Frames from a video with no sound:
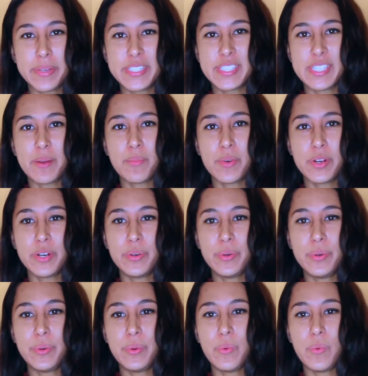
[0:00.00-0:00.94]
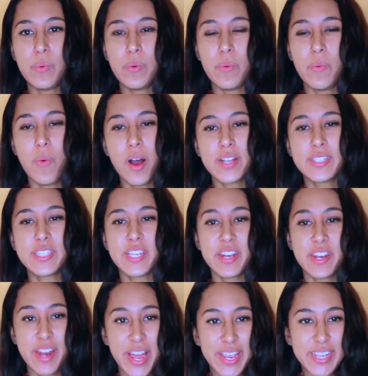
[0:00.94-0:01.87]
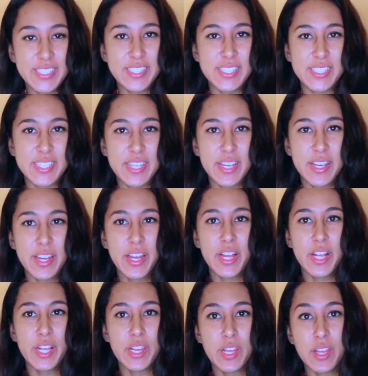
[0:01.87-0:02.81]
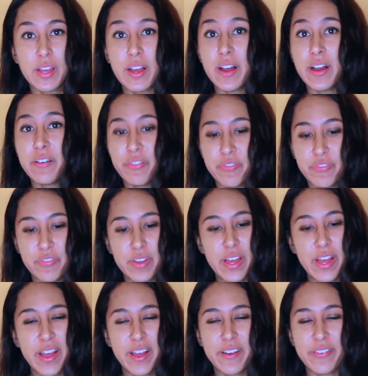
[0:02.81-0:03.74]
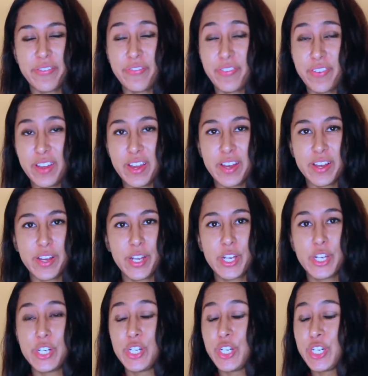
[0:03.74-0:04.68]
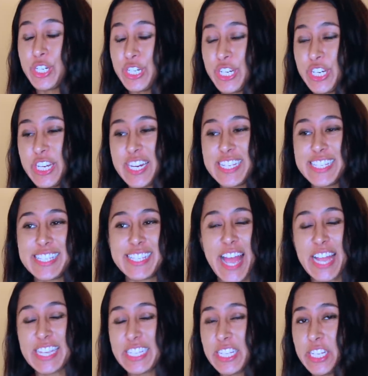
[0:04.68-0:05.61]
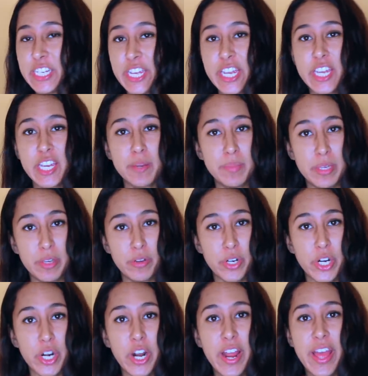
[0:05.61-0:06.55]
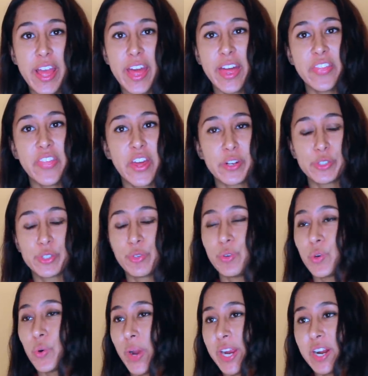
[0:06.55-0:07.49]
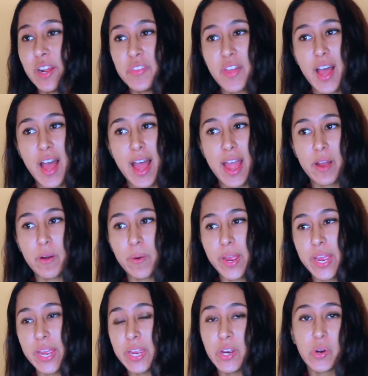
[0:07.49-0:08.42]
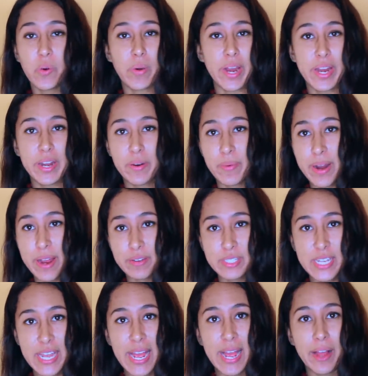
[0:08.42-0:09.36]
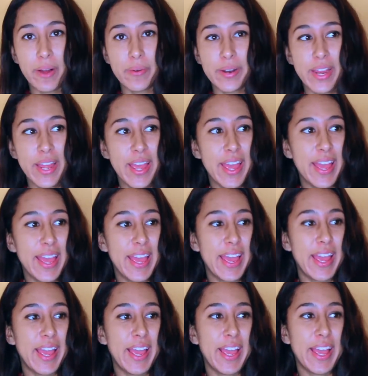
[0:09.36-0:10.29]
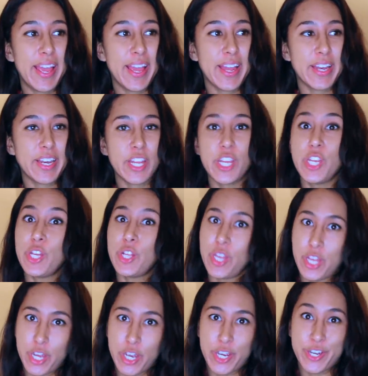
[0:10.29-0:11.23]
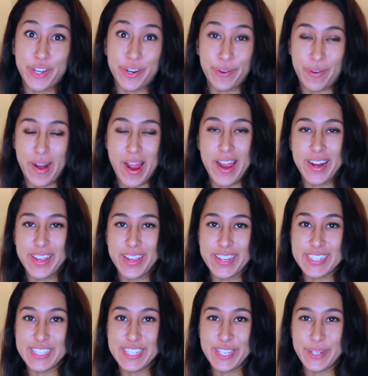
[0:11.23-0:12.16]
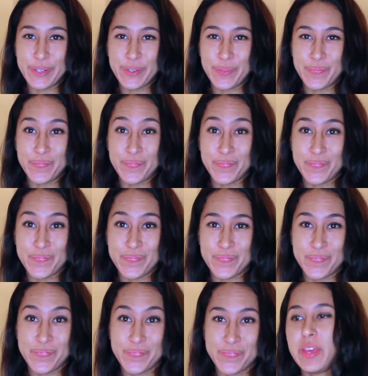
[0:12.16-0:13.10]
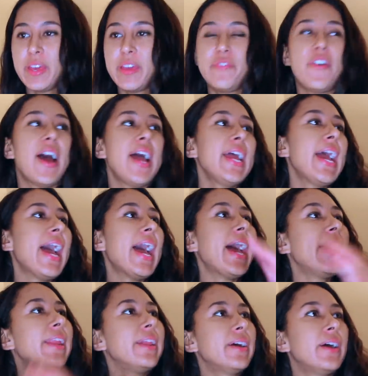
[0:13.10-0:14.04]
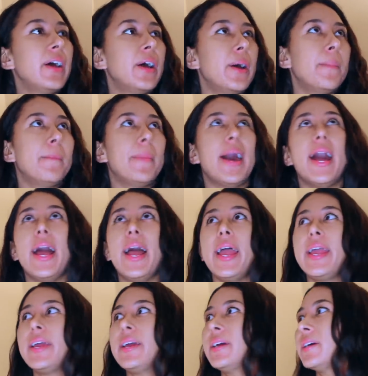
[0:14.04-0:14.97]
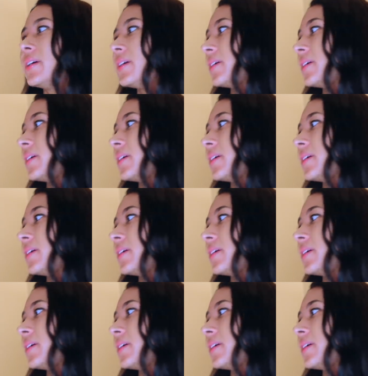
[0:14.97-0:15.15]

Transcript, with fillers: but someone who wants a nice, a, a, a good, sexy looking commuter that'll do great on the highway, great around town, and you'll look good riding it too. If I had my,